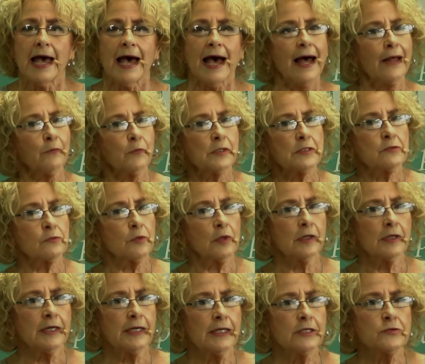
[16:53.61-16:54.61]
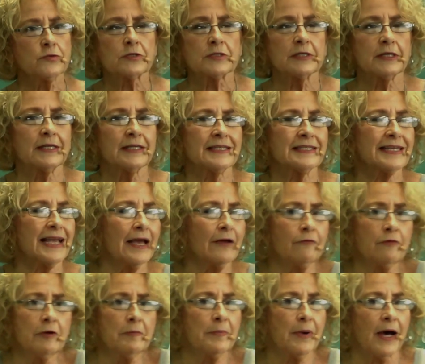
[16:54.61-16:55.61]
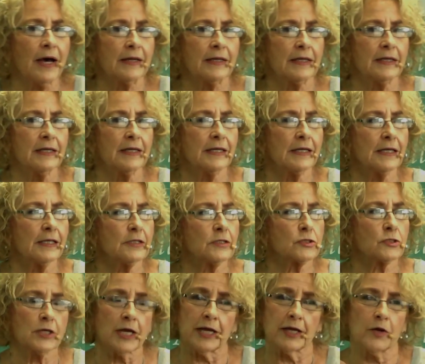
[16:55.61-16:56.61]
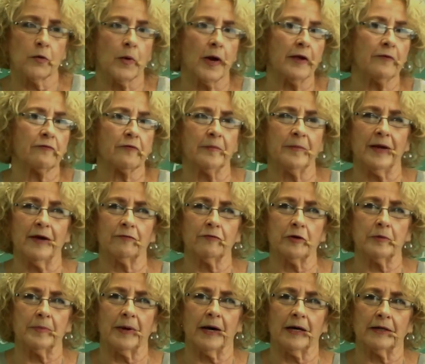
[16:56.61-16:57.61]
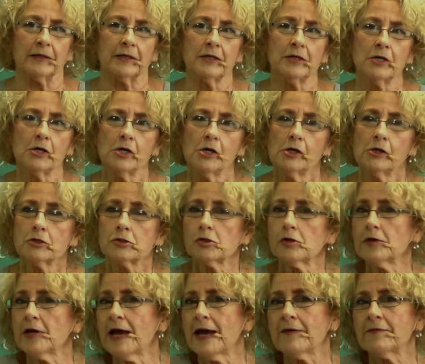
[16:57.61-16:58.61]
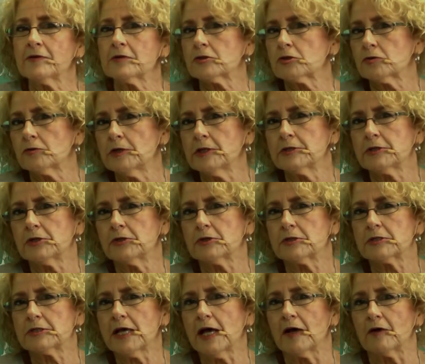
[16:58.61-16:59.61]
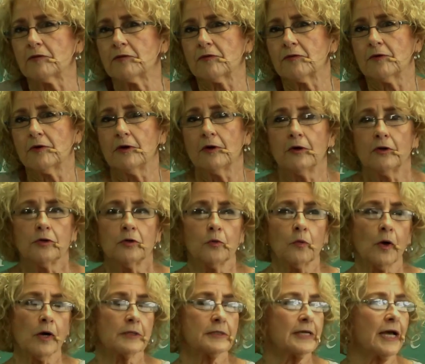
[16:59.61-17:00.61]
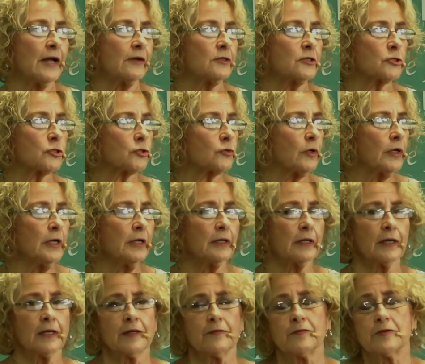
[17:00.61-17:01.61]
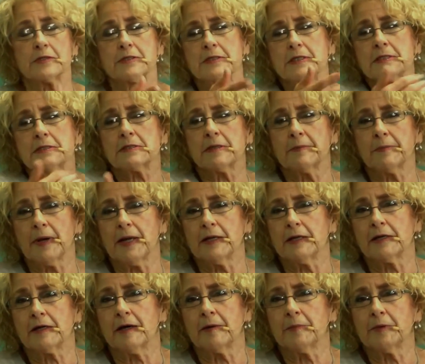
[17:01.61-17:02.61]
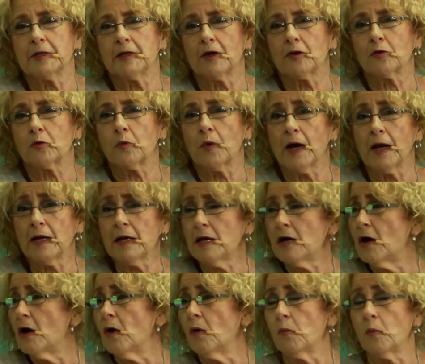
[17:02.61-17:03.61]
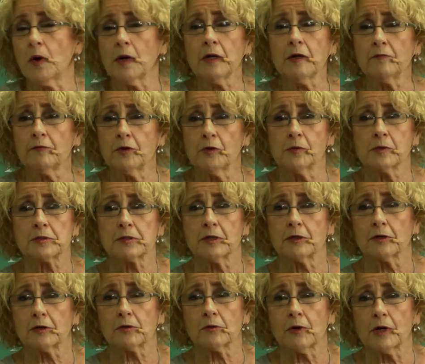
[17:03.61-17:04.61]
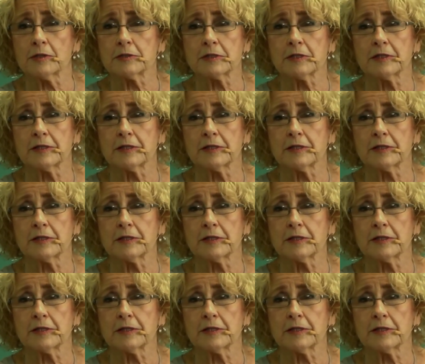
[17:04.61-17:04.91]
and what's really interesting is everybody is staying away from everybody. So you have the street to yourself. You walk down the street, and if you see somebody coming the other way, one of you is going to cross to